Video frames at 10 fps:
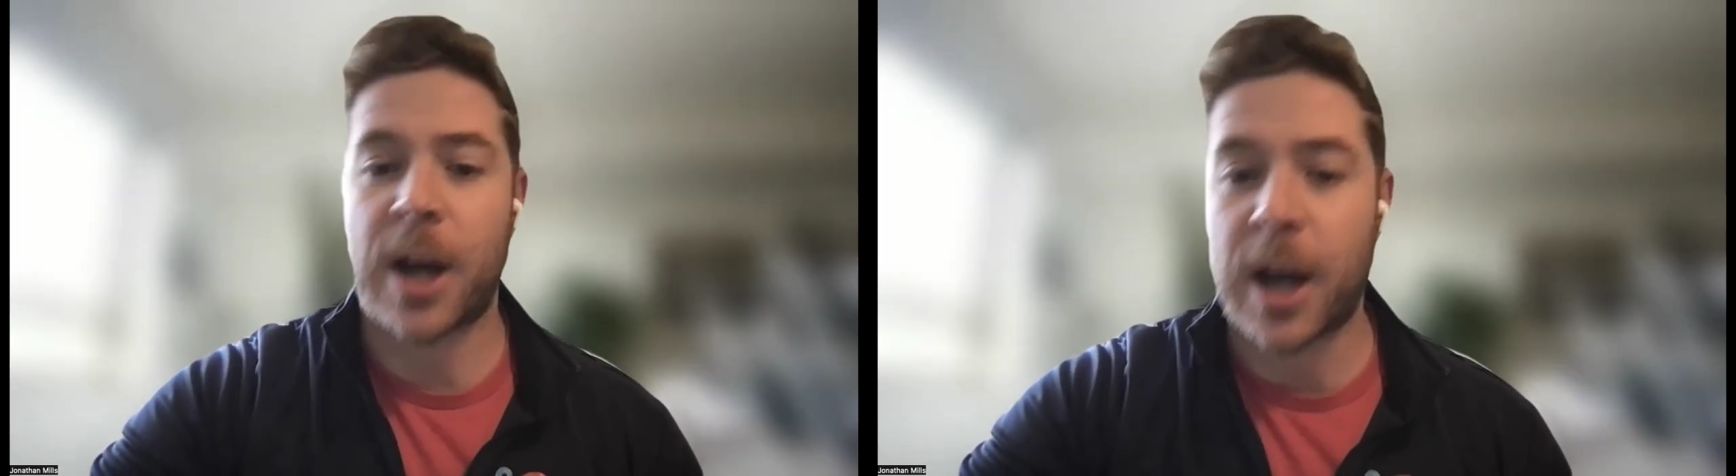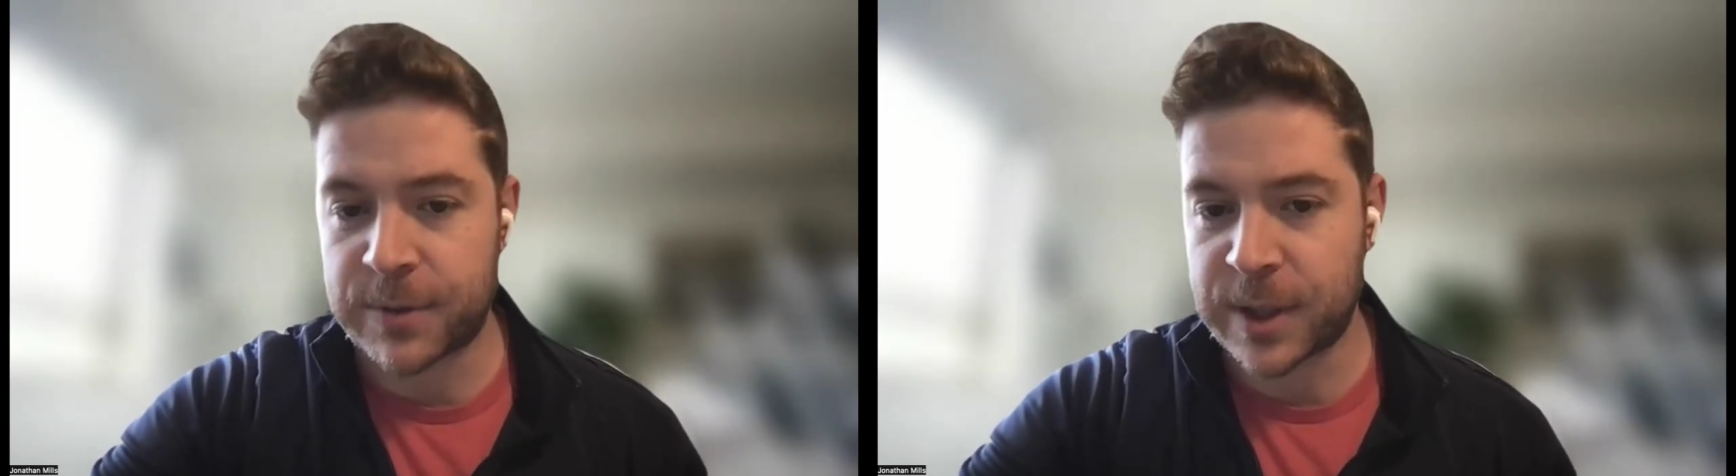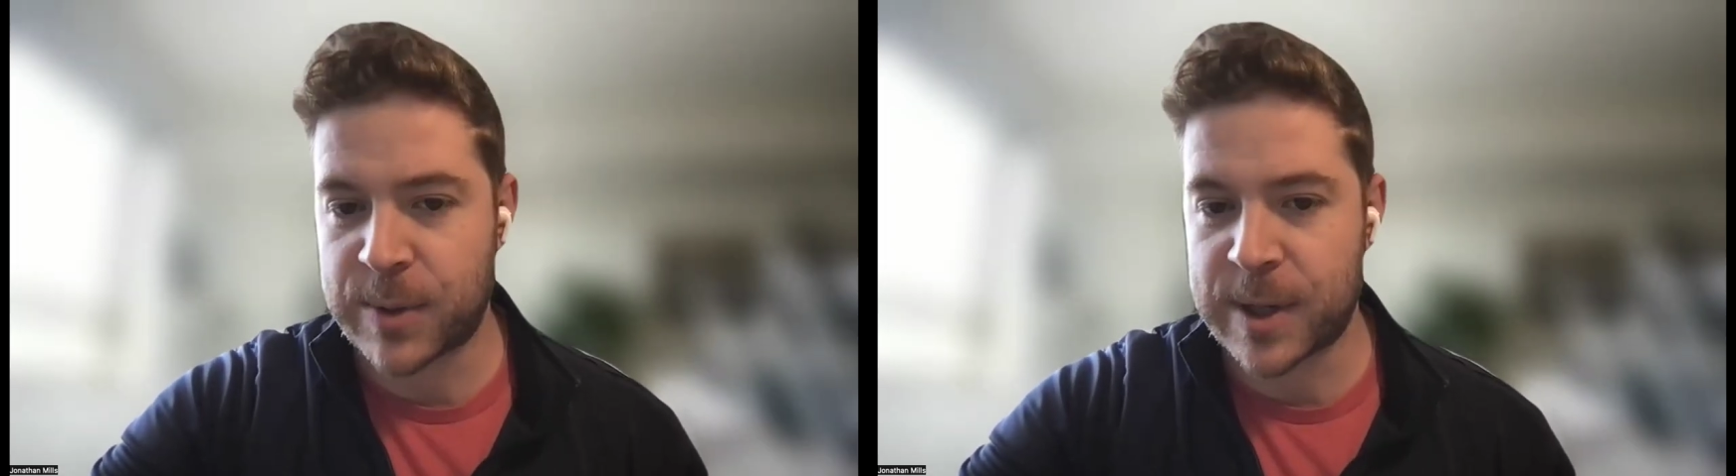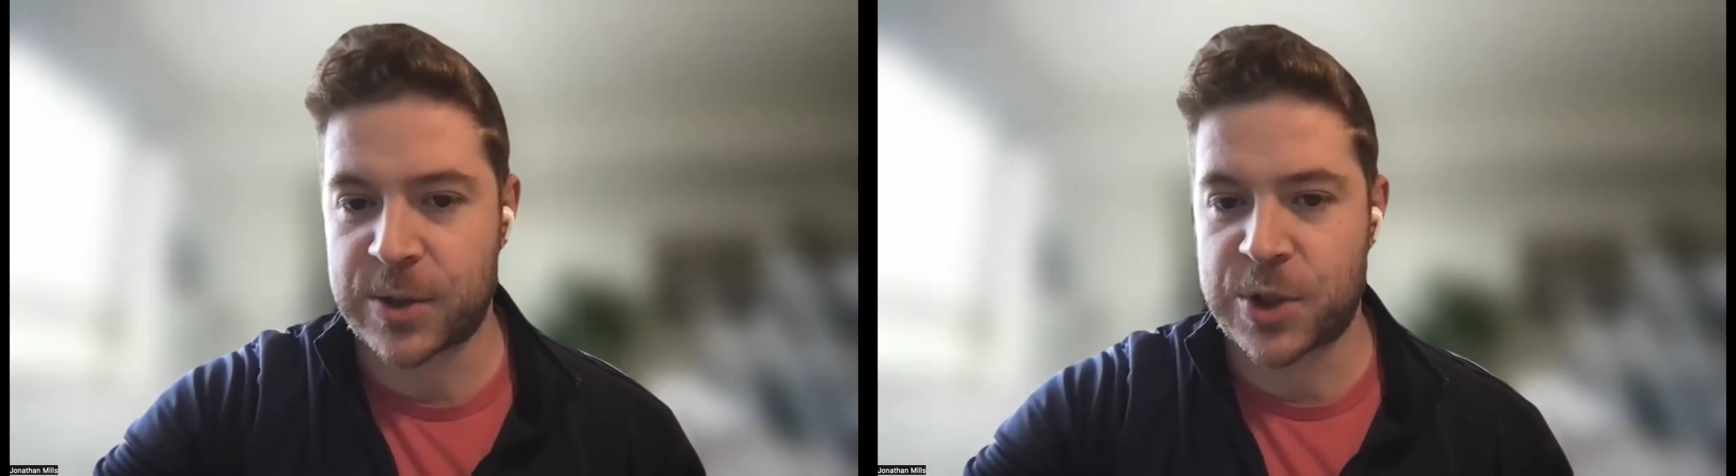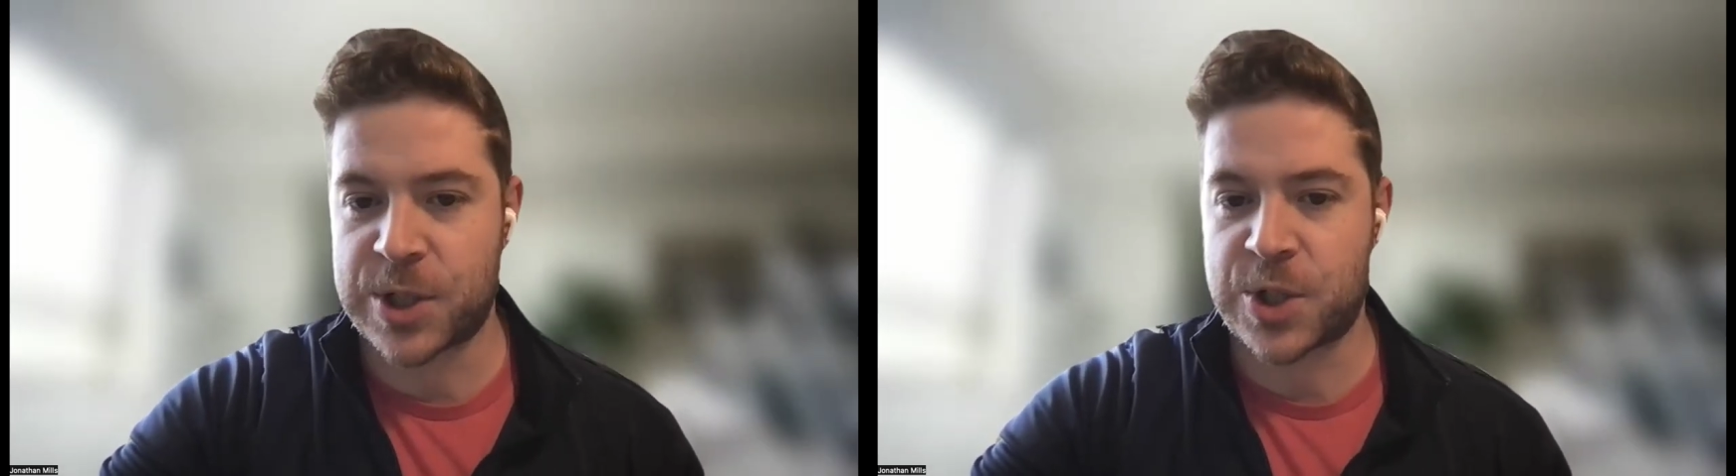conflict
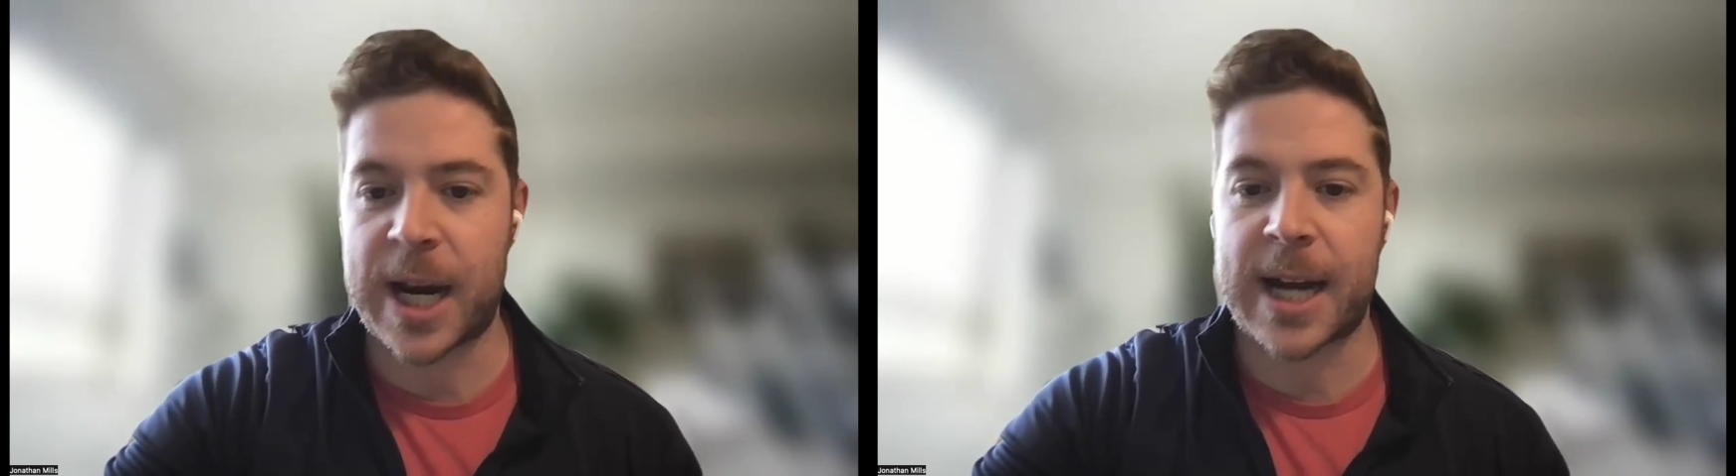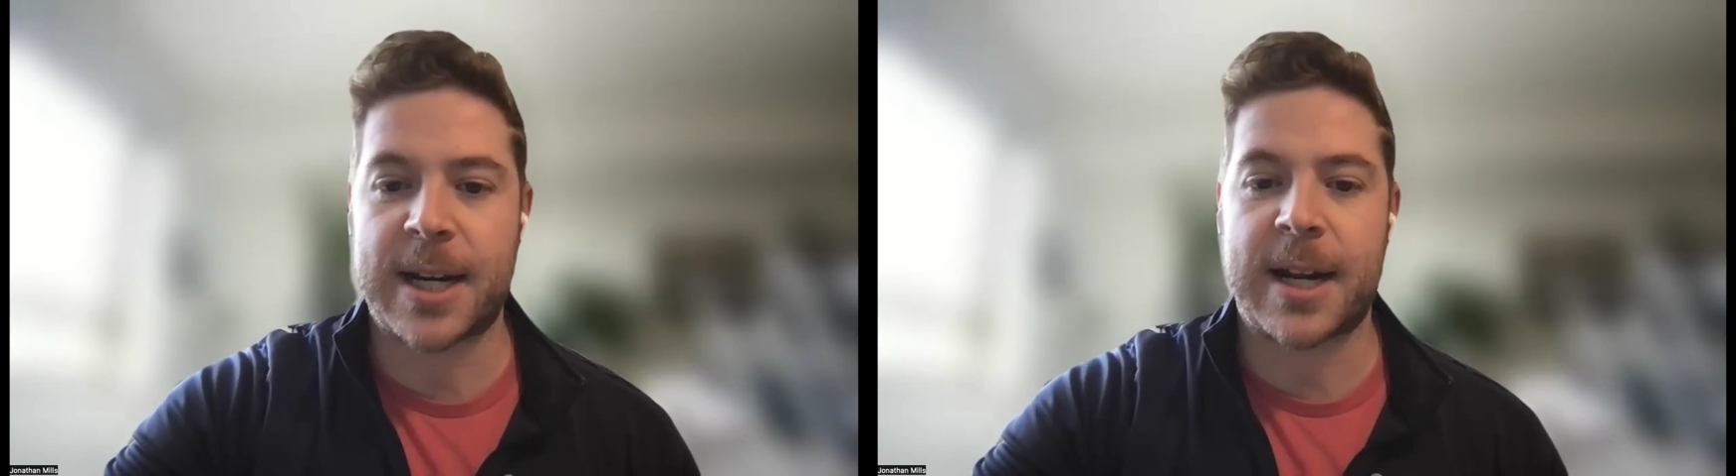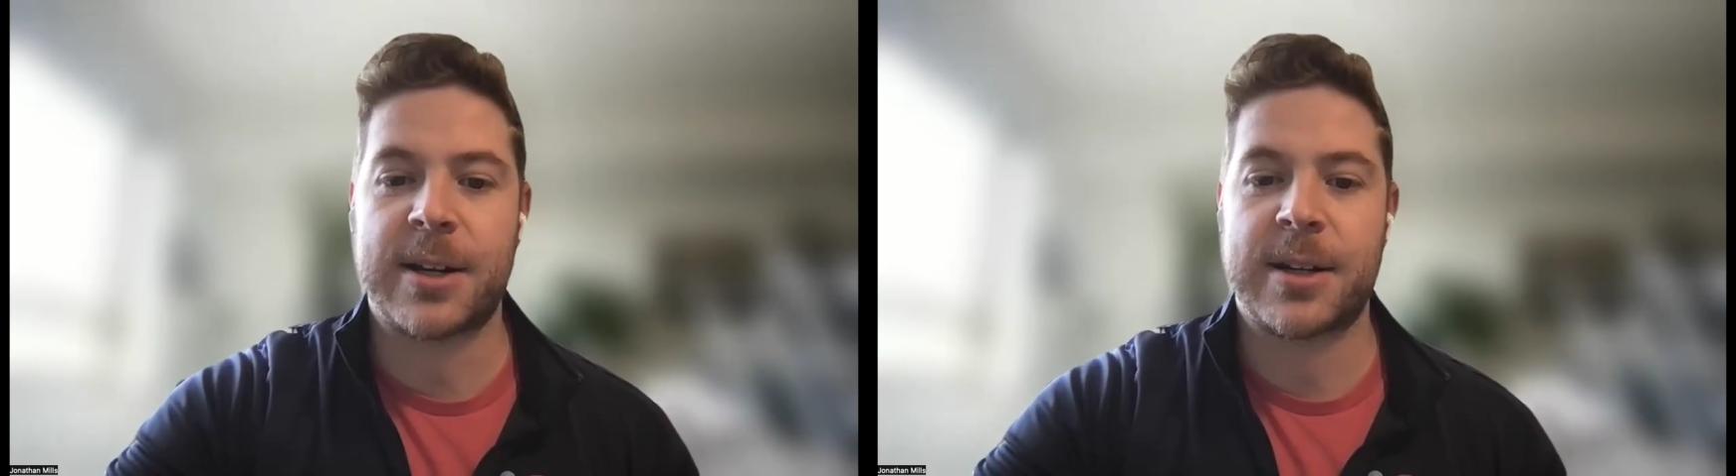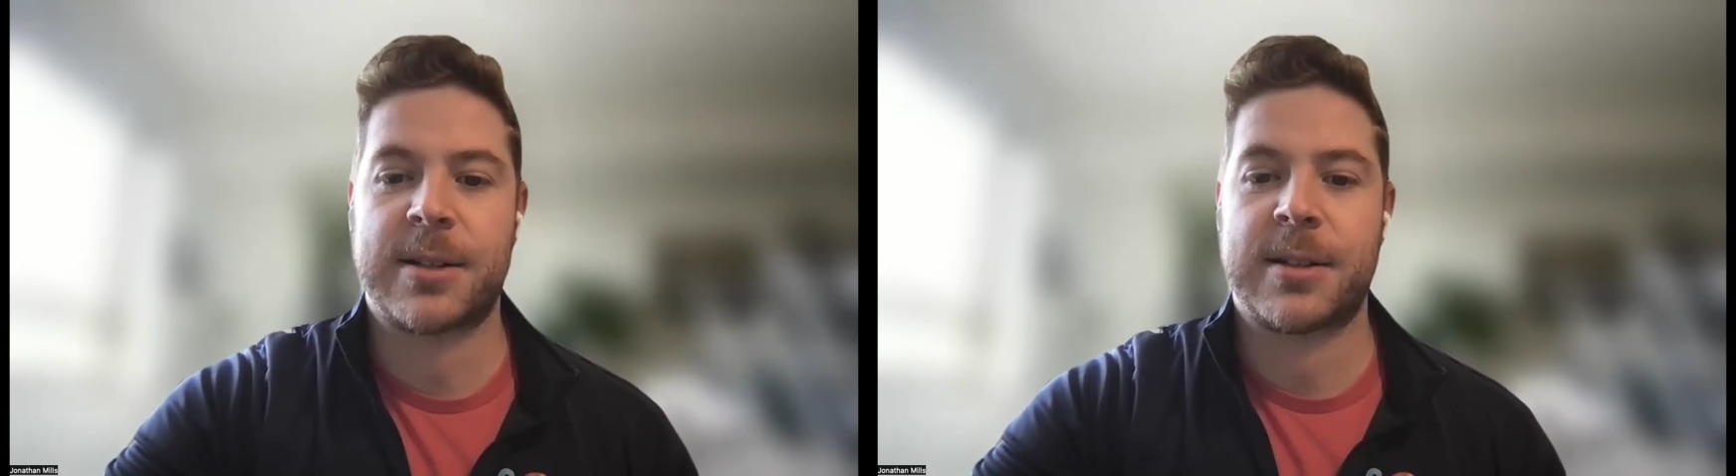resolution strategy,